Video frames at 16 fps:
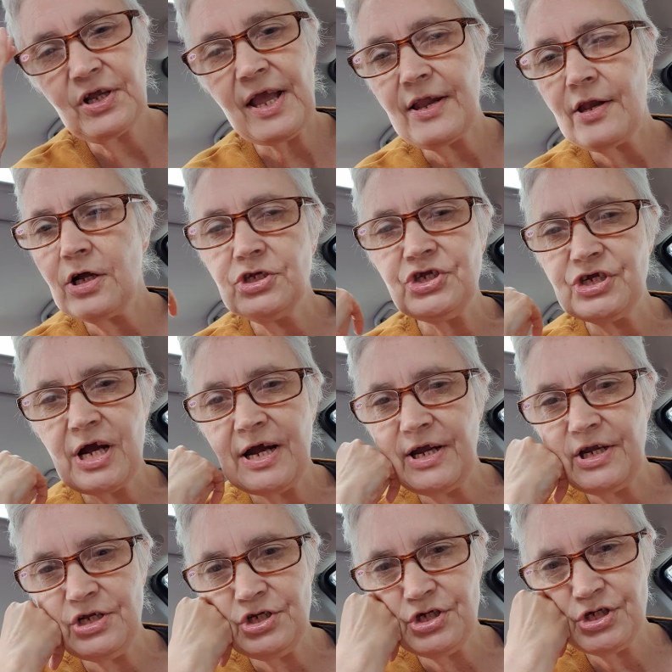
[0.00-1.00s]
get no
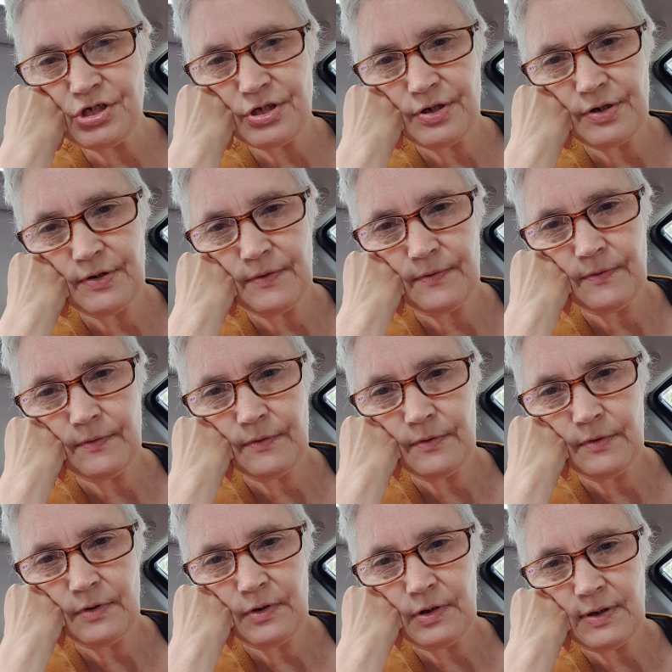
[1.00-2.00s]
change.
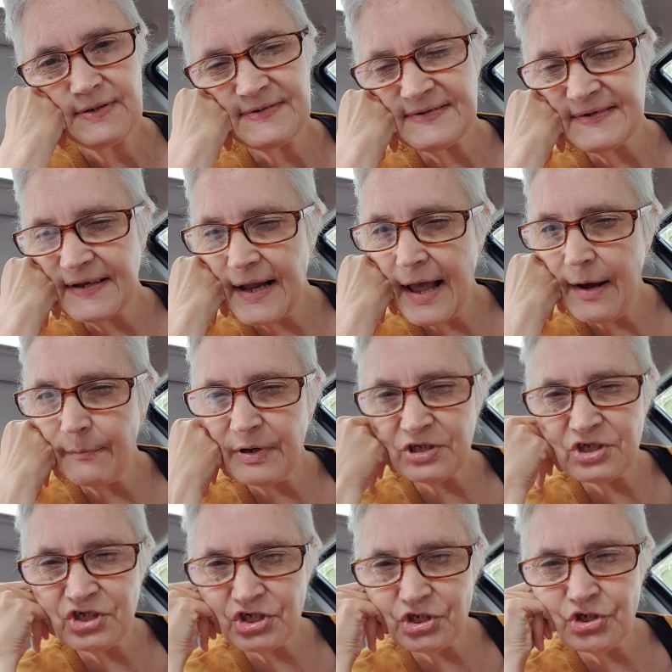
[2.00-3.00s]
I said, how
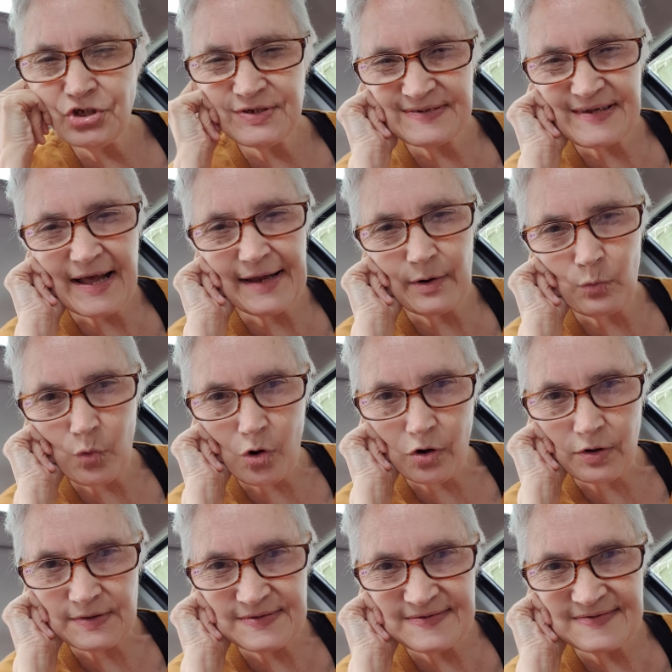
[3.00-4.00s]
much did you say it
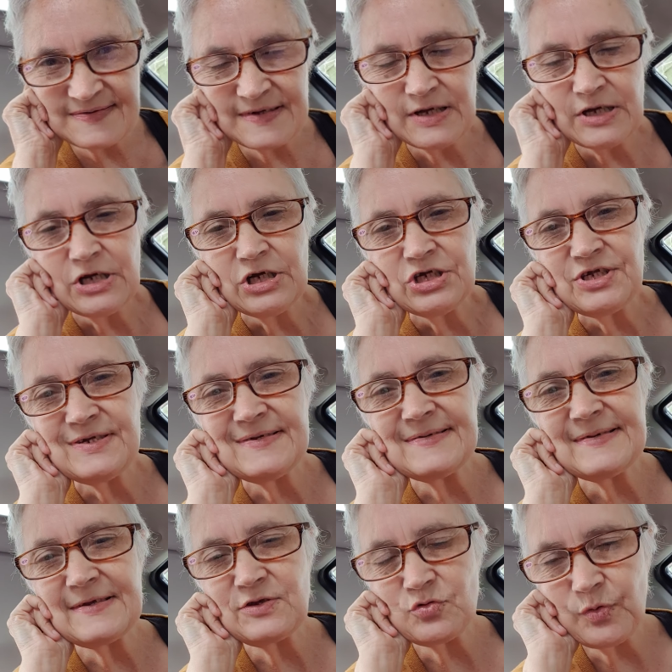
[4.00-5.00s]
was? She
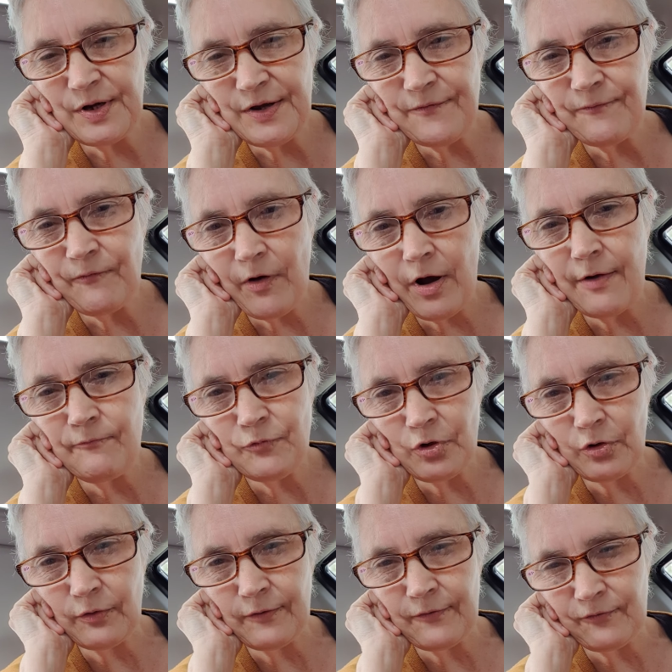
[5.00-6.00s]
said,
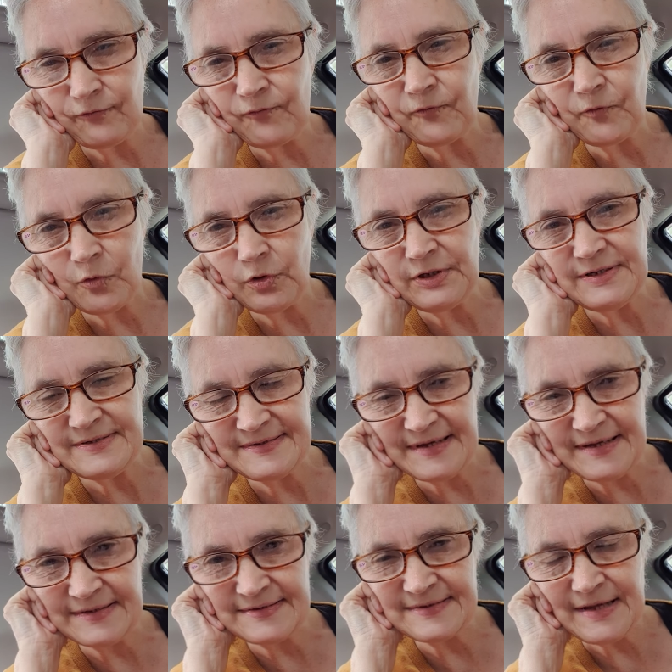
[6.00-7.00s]

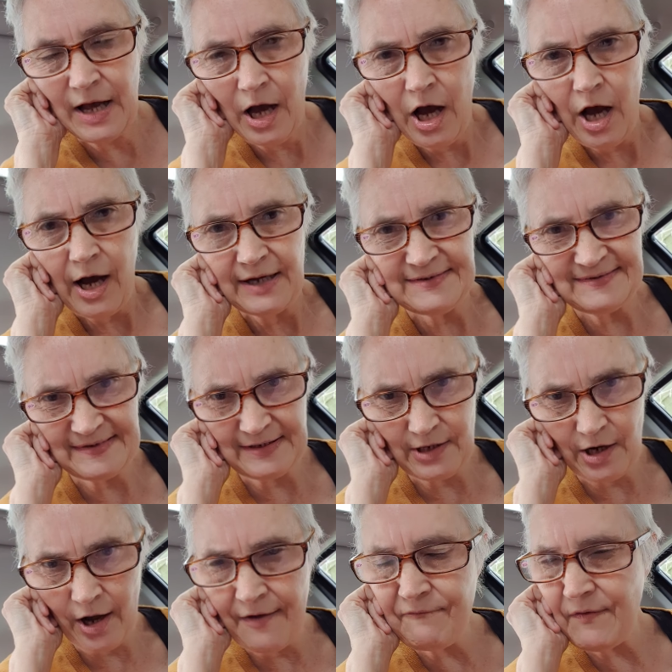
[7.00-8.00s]
$25.40. I said,
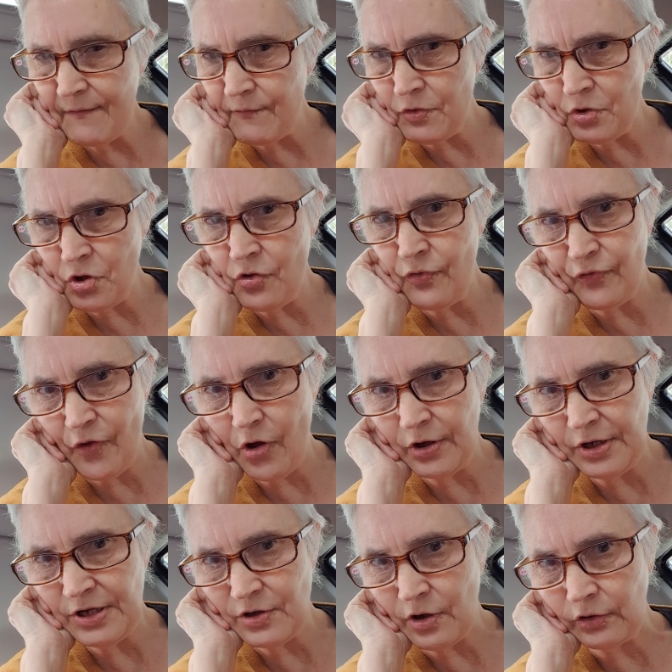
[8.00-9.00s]
no, I've given you
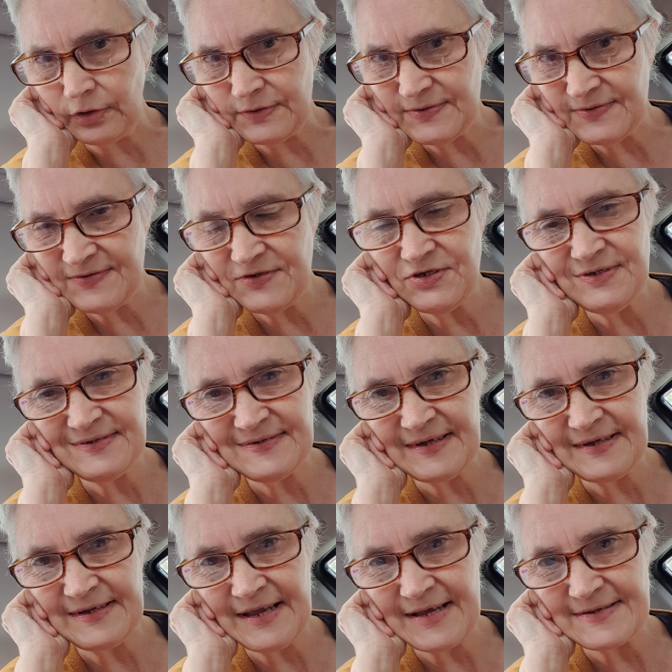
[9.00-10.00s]
$30. She
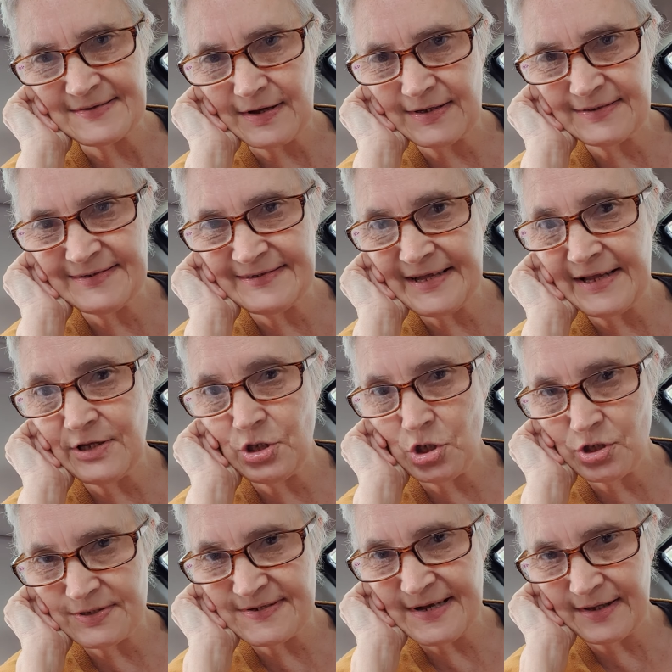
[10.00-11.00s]
said, yes. I said,
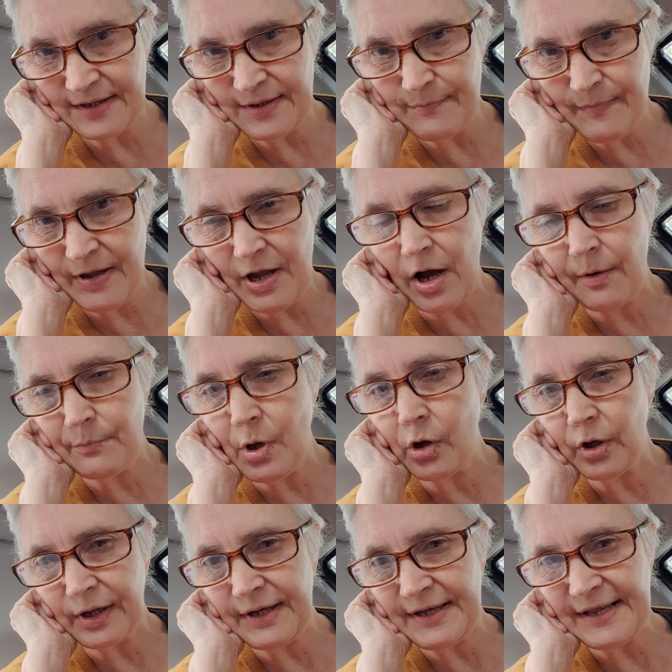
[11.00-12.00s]
you're telling me I'm
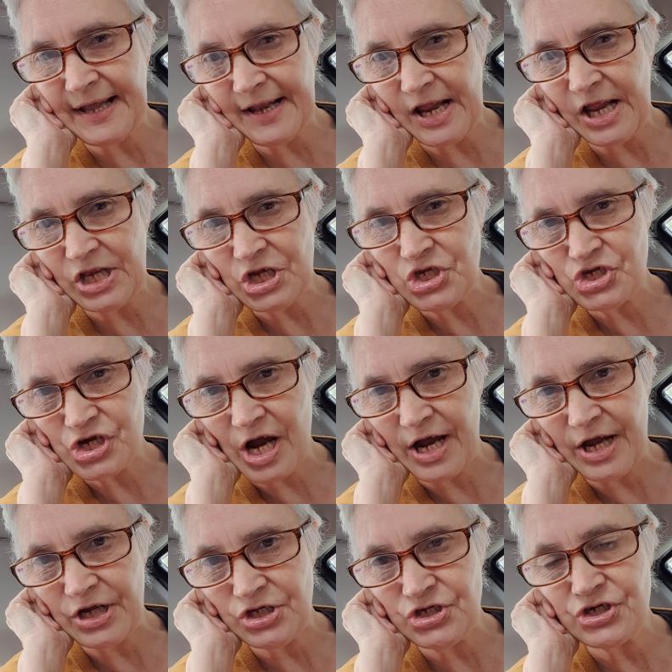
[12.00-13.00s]
not going to get any
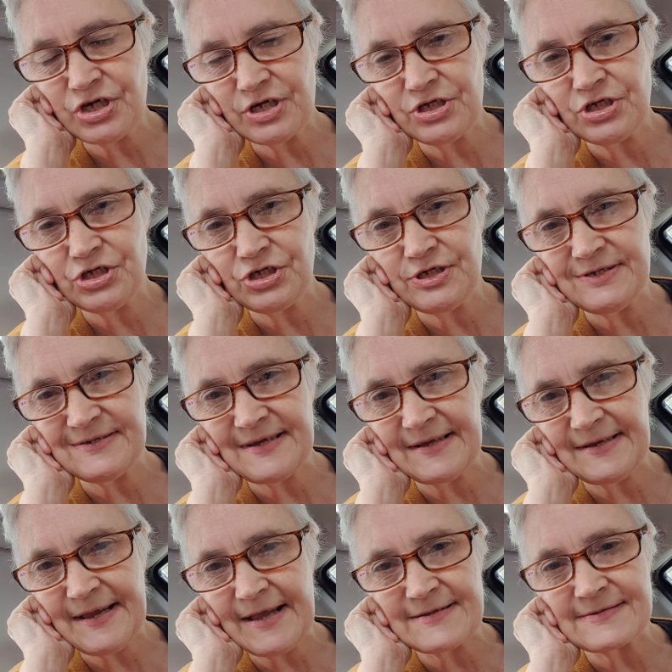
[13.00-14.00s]
change? And she
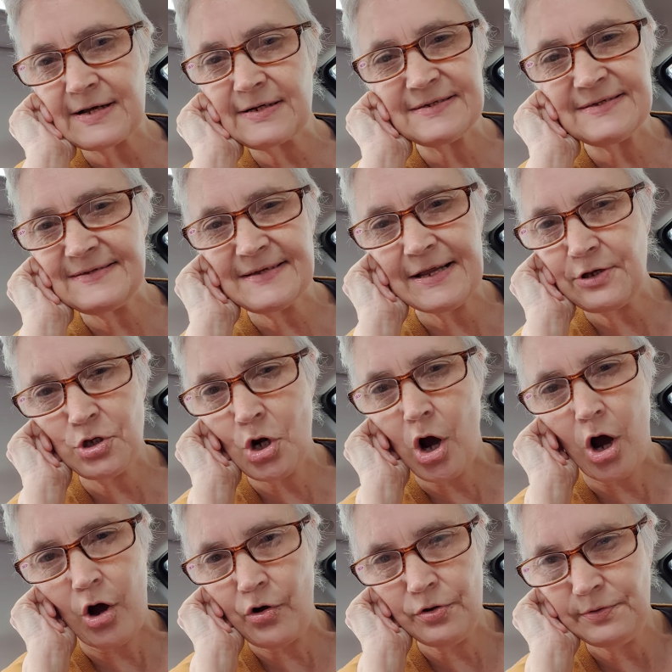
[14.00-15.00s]
said, yes. I said,
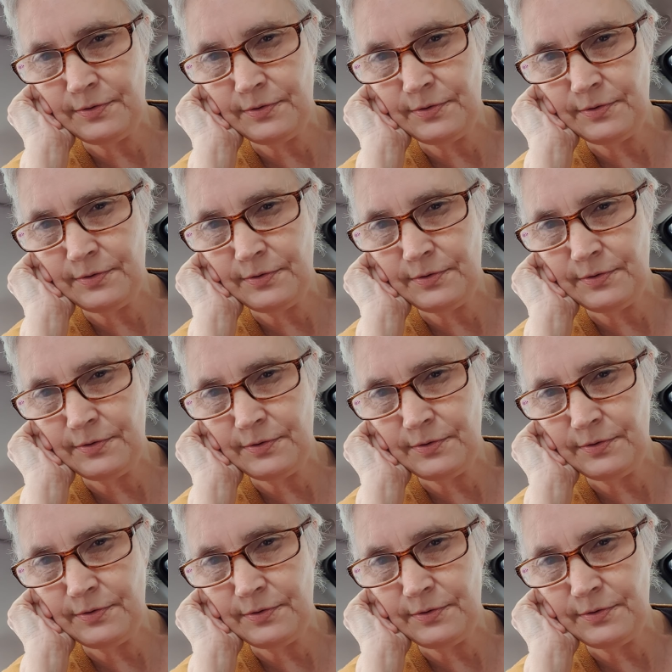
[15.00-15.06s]
no.